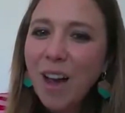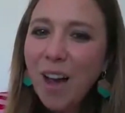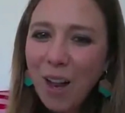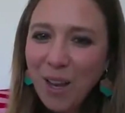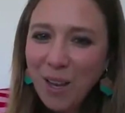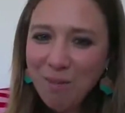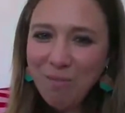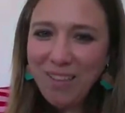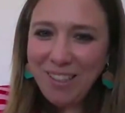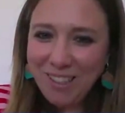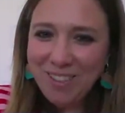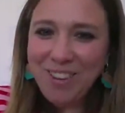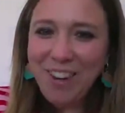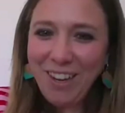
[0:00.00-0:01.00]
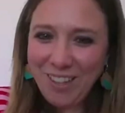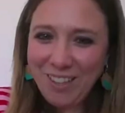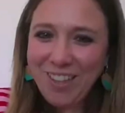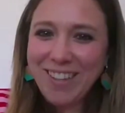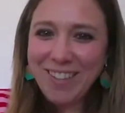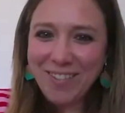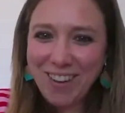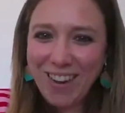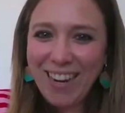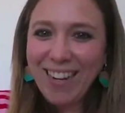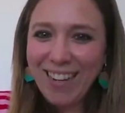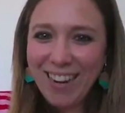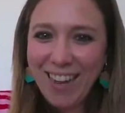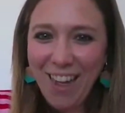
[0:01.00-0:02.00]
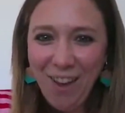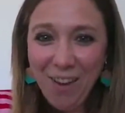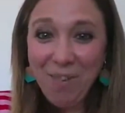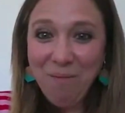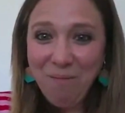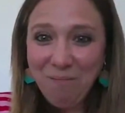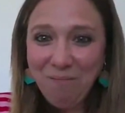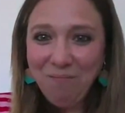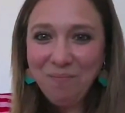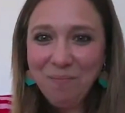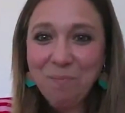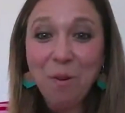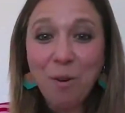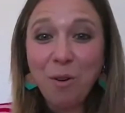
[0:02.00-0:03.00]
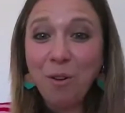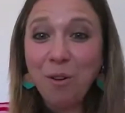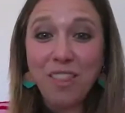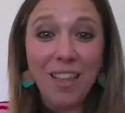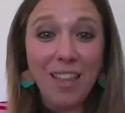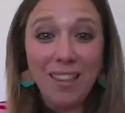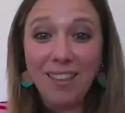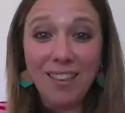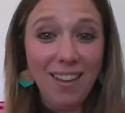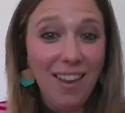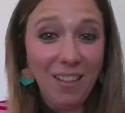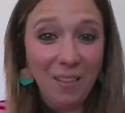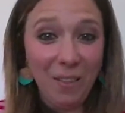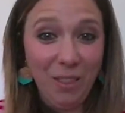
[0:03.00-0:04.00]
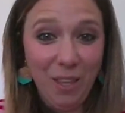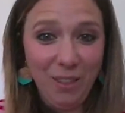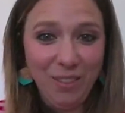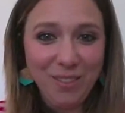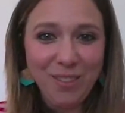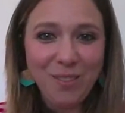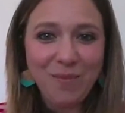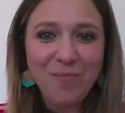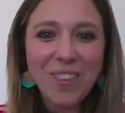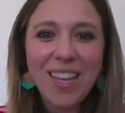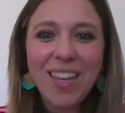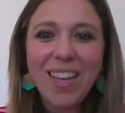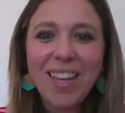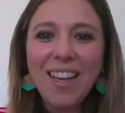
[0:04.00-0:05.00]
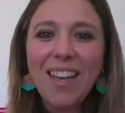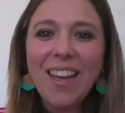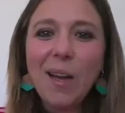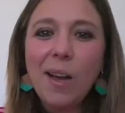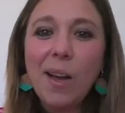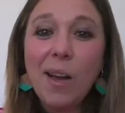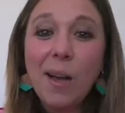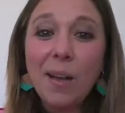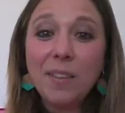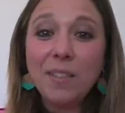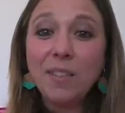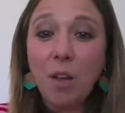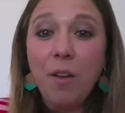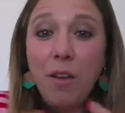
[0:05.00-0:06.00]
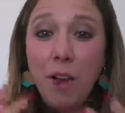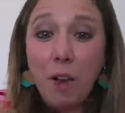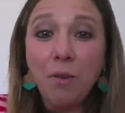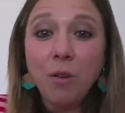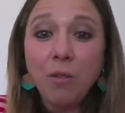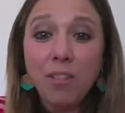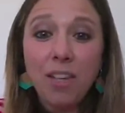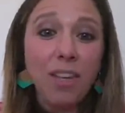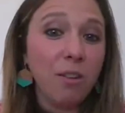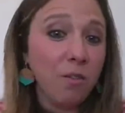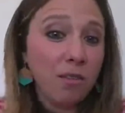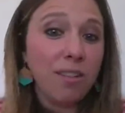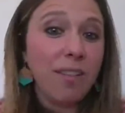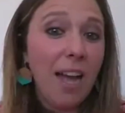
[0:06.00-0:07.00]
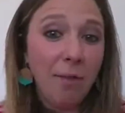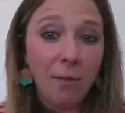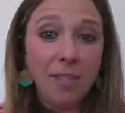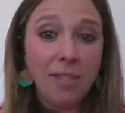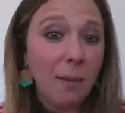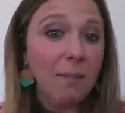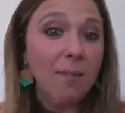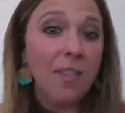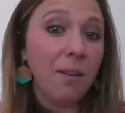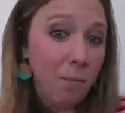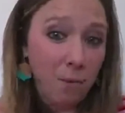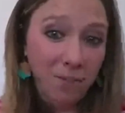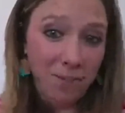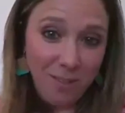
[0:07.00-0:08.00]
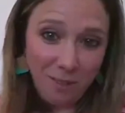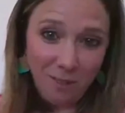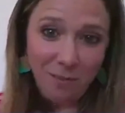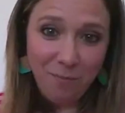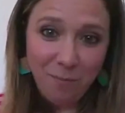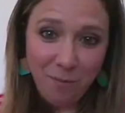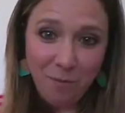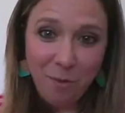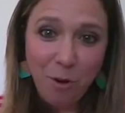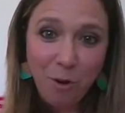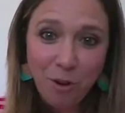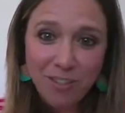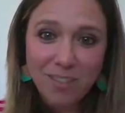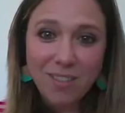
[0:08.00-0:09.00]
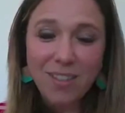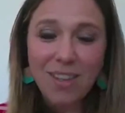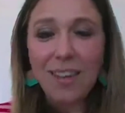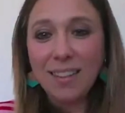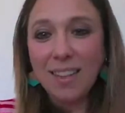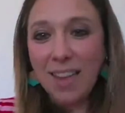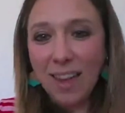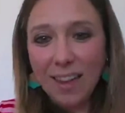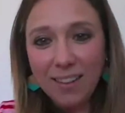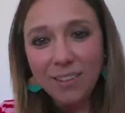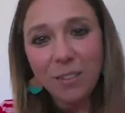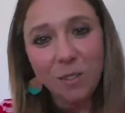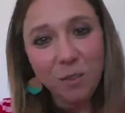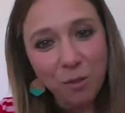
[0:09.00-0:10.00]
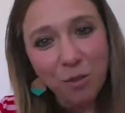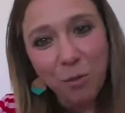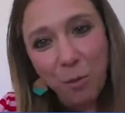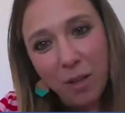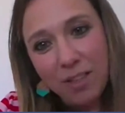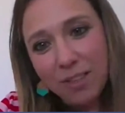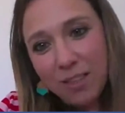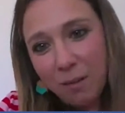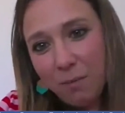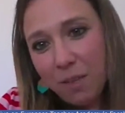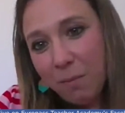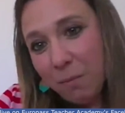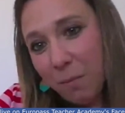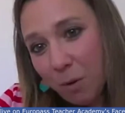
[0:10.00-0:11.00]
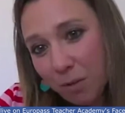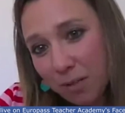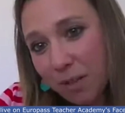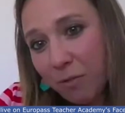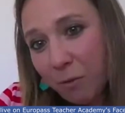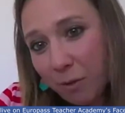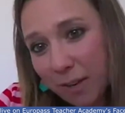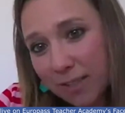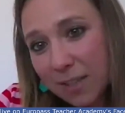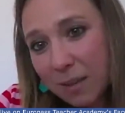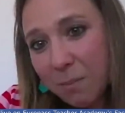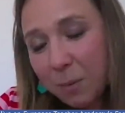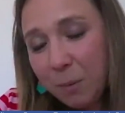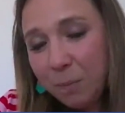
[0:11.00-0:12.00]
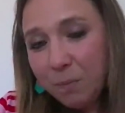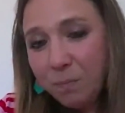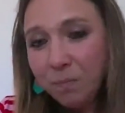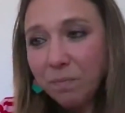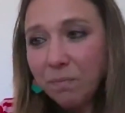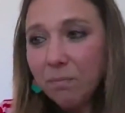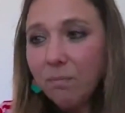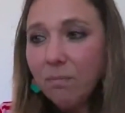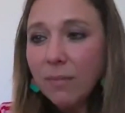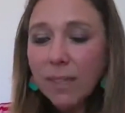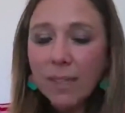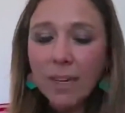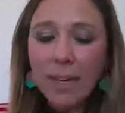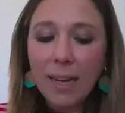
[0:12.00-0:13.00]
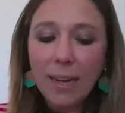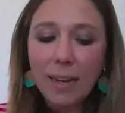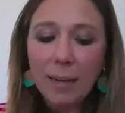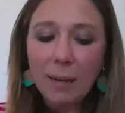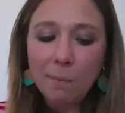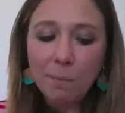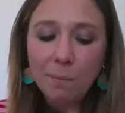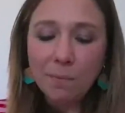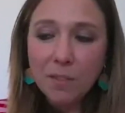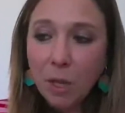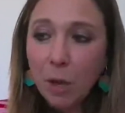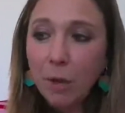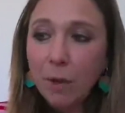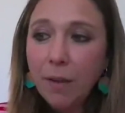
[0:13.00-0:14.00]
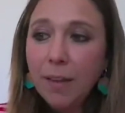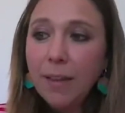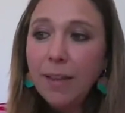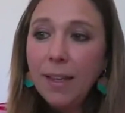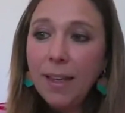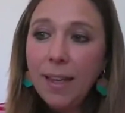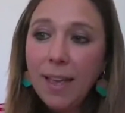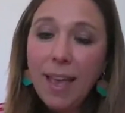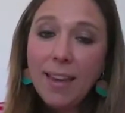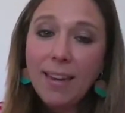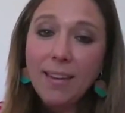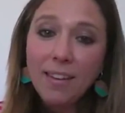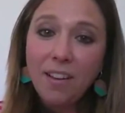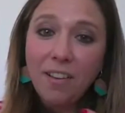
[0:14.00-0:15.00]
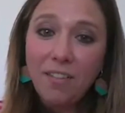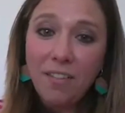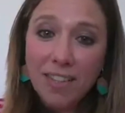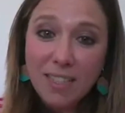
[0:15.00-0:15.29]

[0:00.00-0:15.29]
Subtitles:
calming structures right now, more than other things. So a routine could start with something positive, of course, and end also with something positive, for example. So again,